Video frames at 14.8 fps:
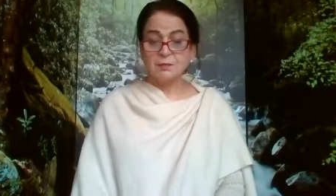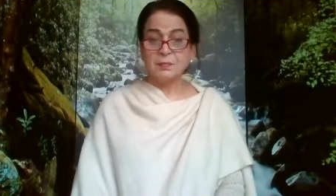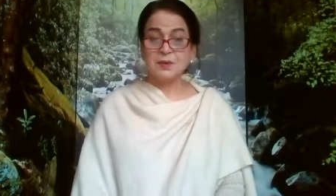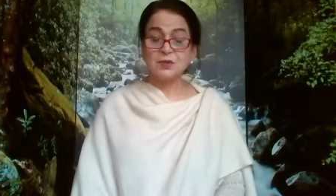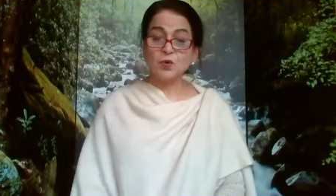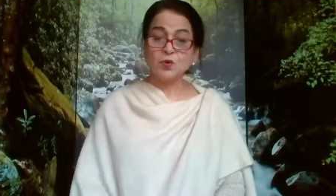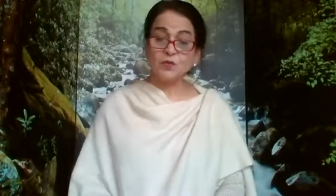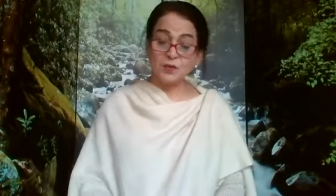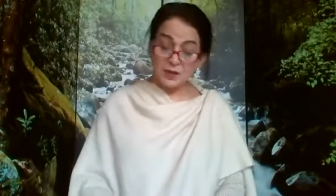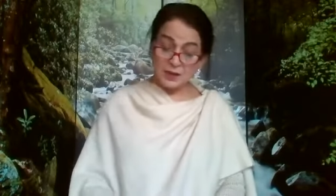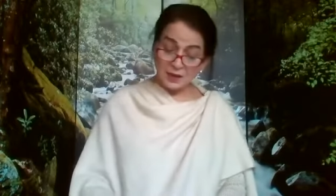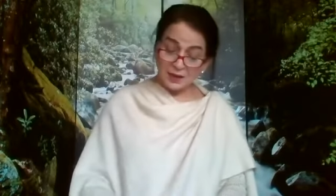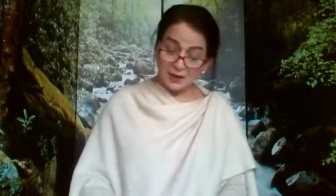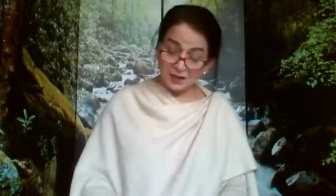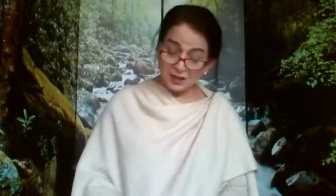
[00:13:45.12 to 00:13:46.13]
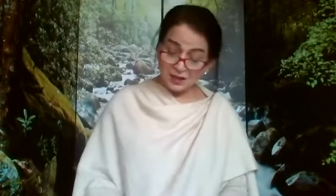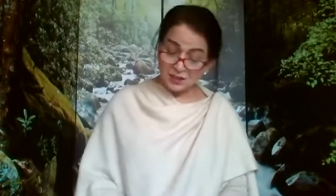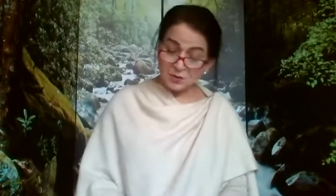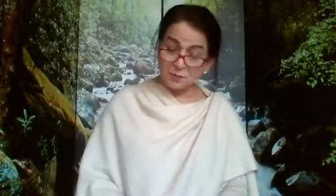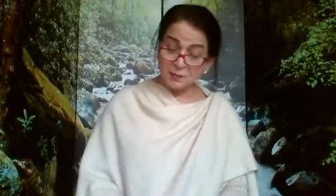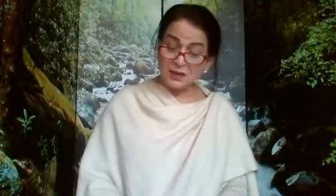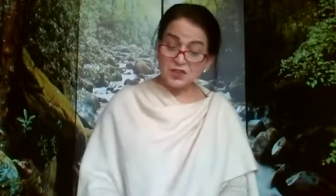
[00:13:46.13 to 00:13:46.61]
But over here,
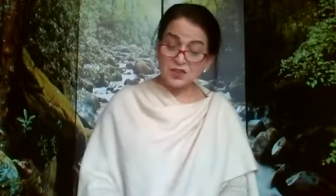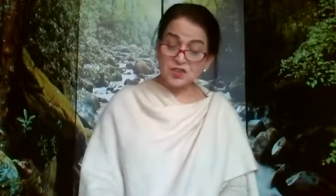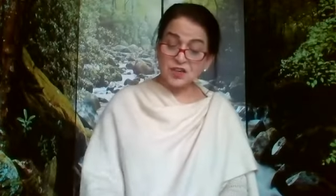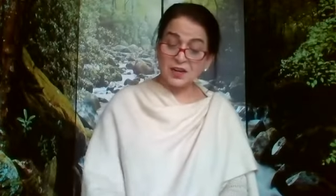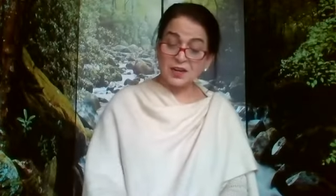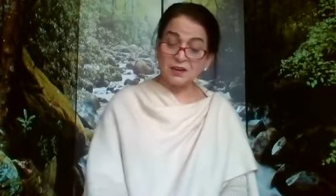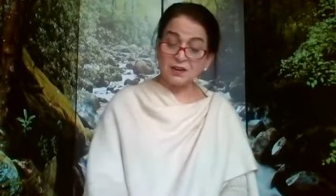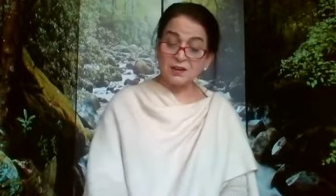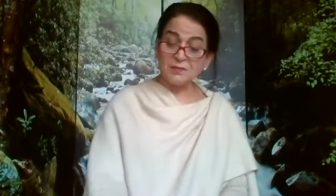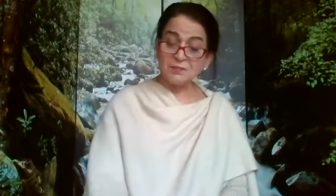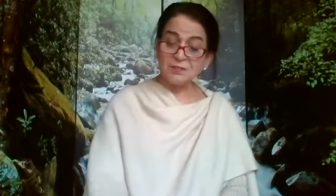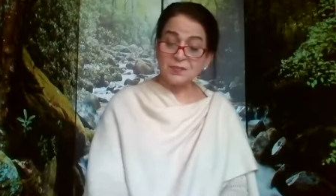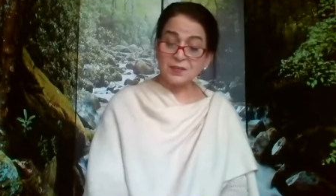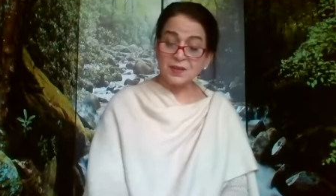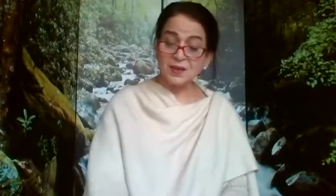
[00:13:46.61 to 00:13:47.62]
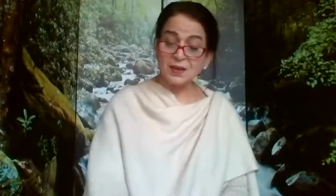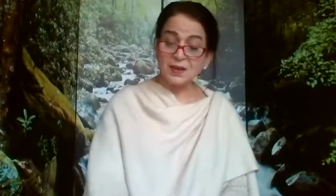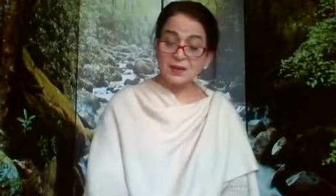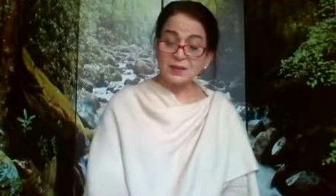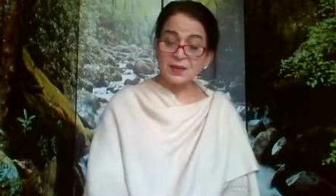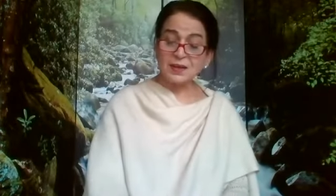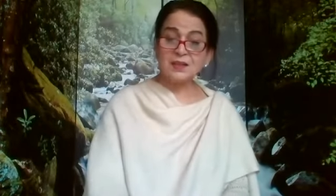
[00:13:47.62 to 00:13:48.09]
he's mentioning
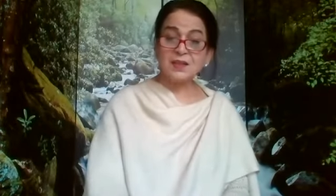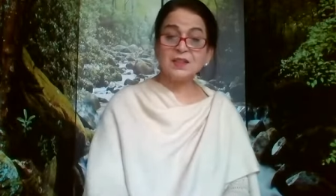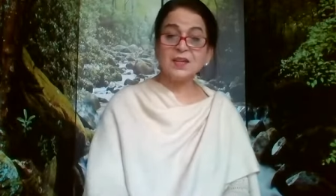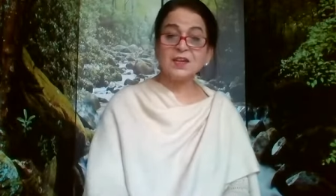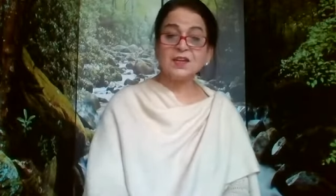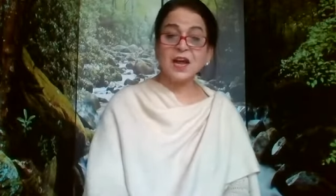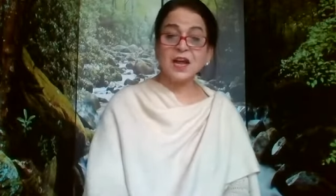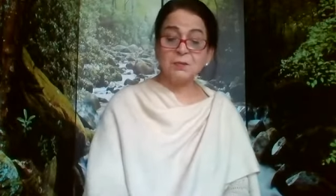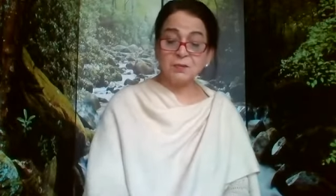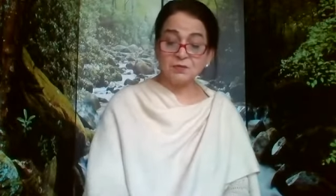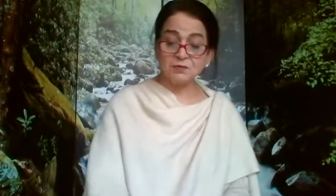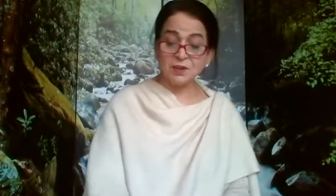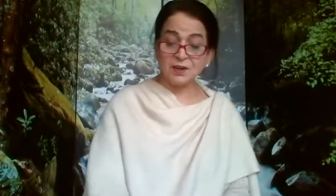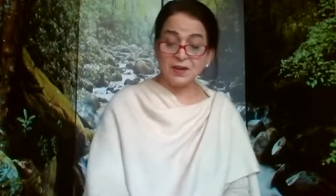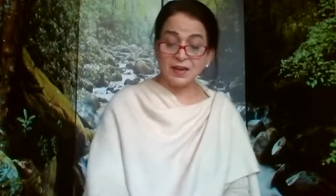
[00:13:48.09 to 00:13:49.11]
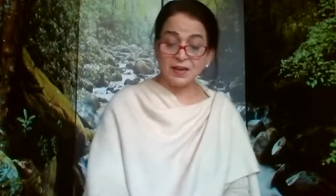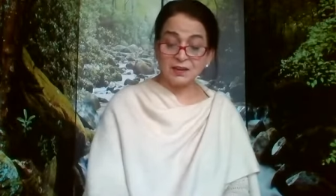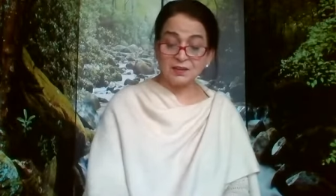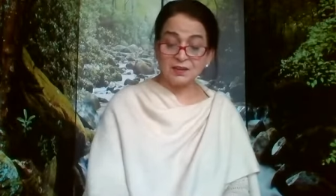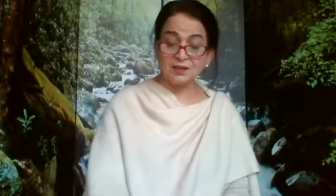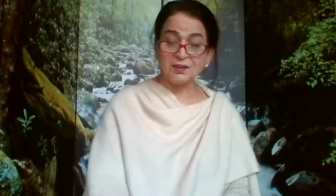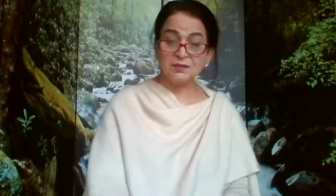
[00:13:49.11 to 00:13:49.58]
that at the time of the
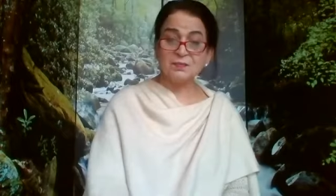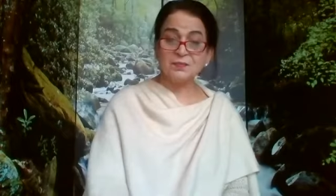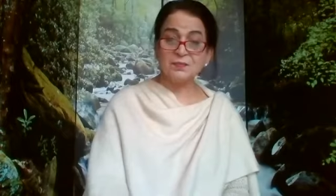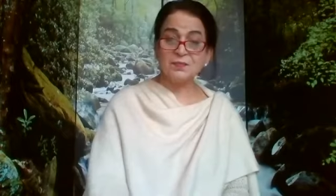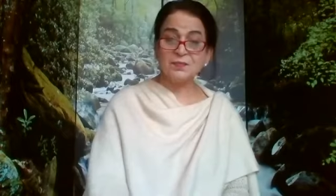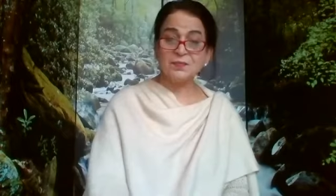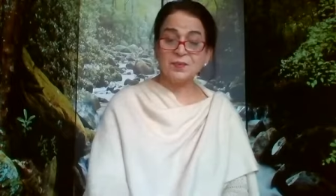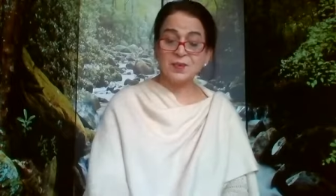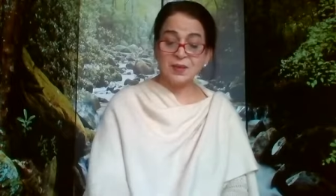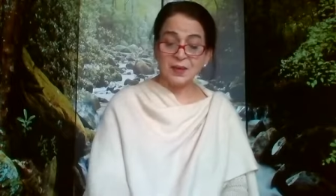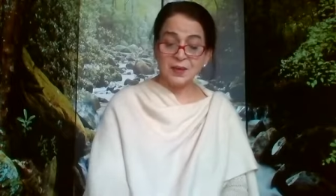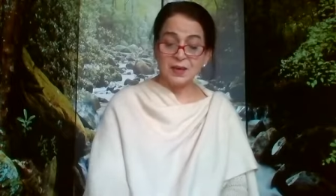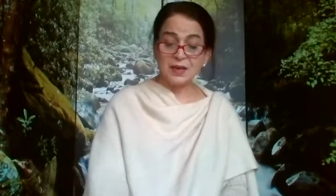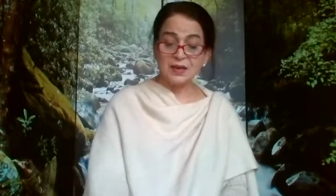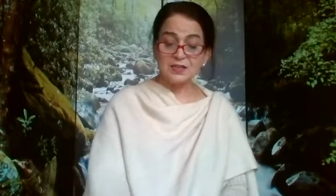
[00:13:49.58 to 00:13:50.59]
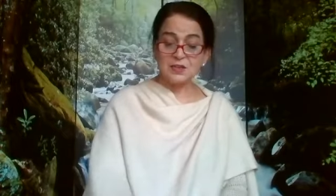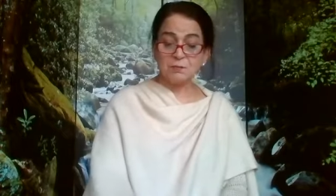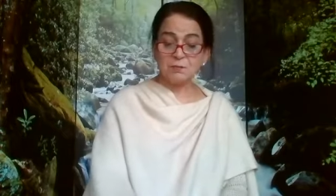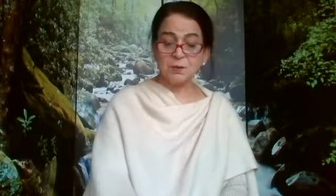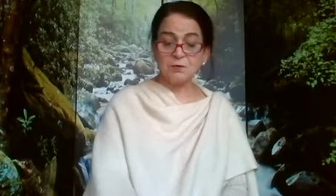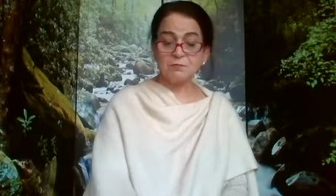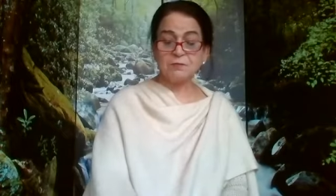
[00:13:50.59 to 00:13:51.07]
death, as
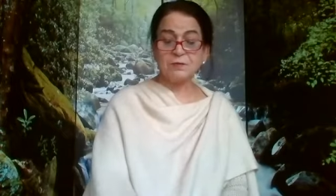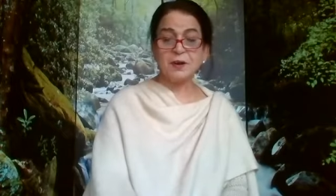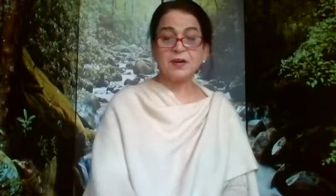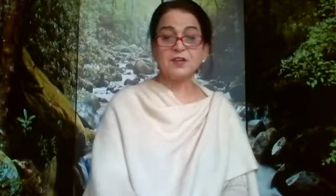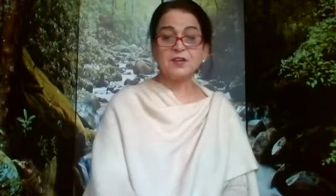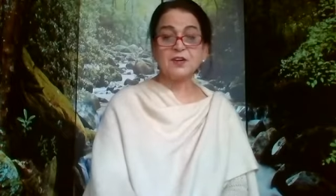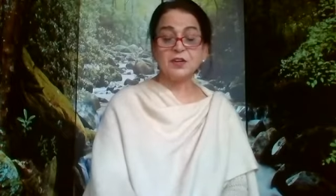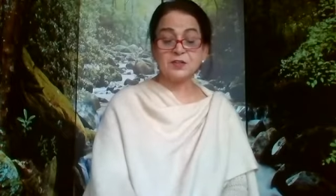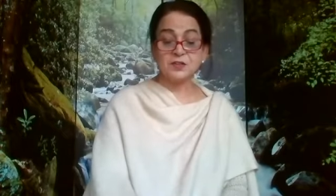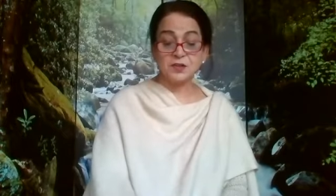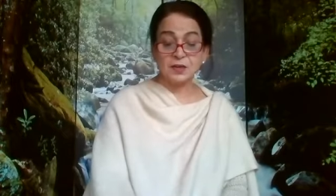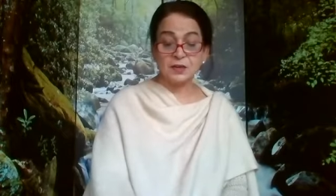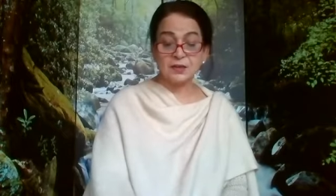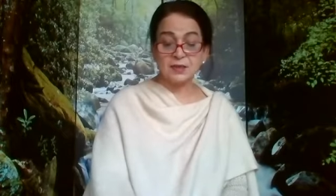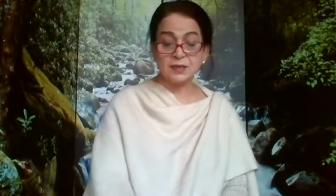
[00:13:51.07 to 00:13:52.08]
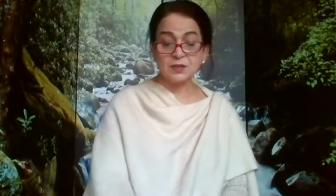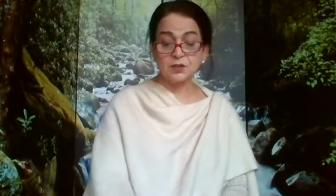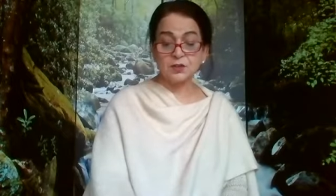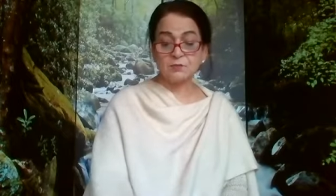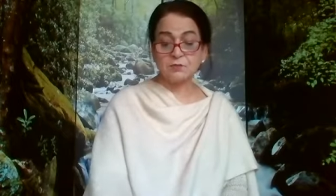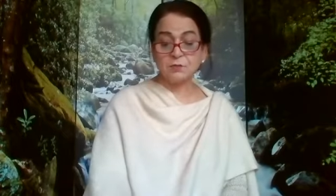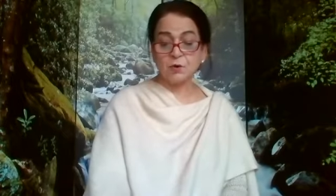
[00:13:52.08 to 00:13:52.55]
a perfect
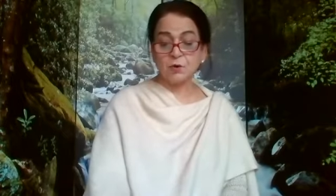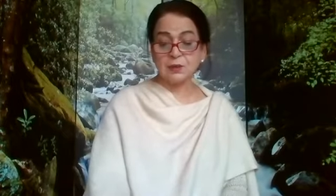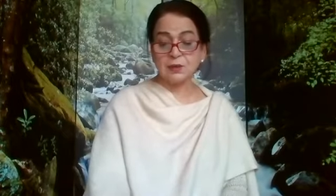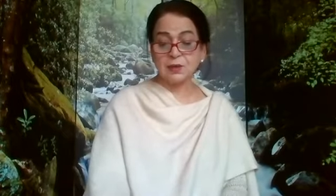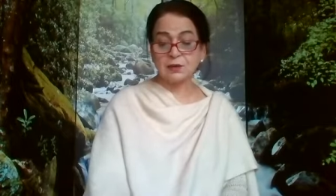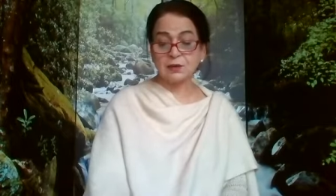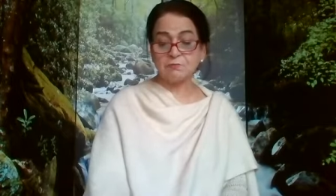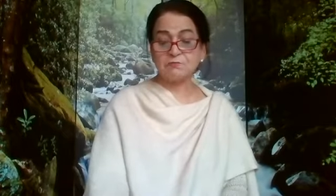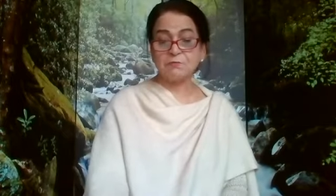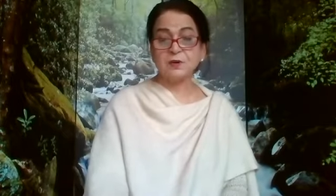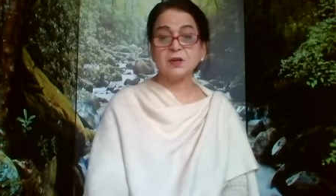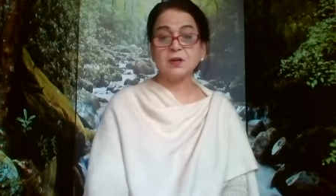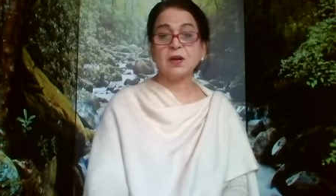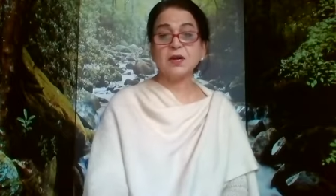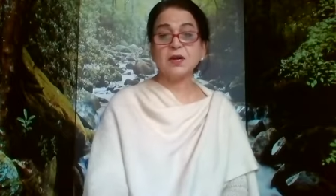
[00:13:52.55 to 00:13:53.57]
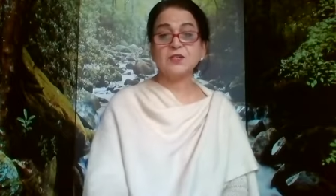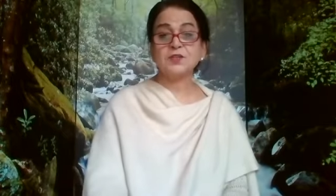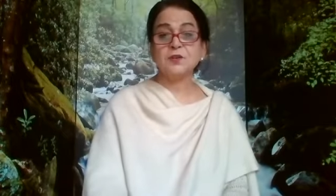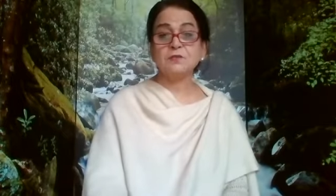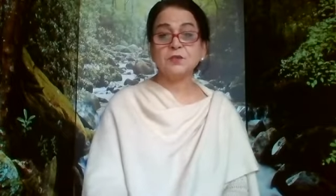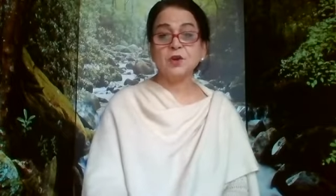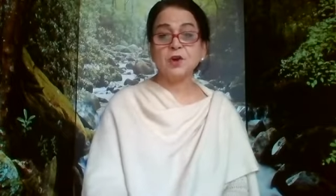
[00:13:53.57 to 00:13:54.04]
resultant of all the different kinds
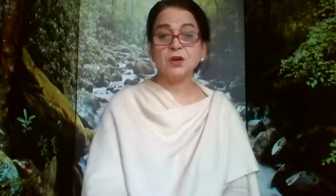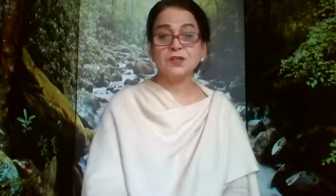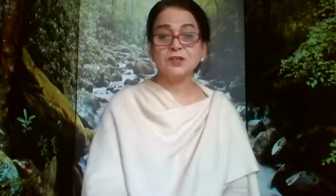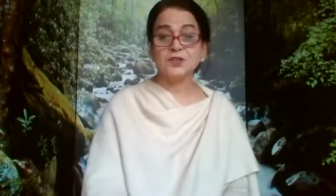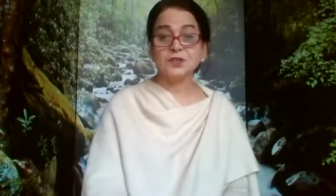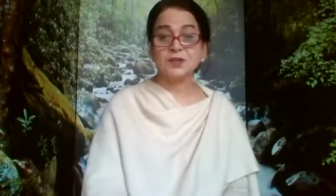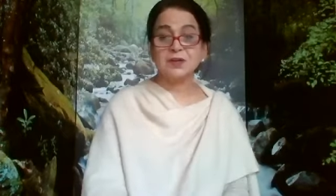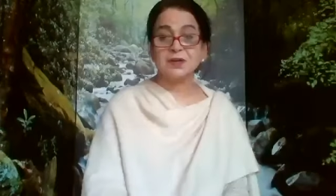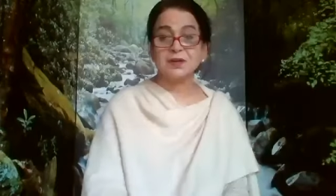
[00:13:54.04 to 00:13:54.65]
of thoughts,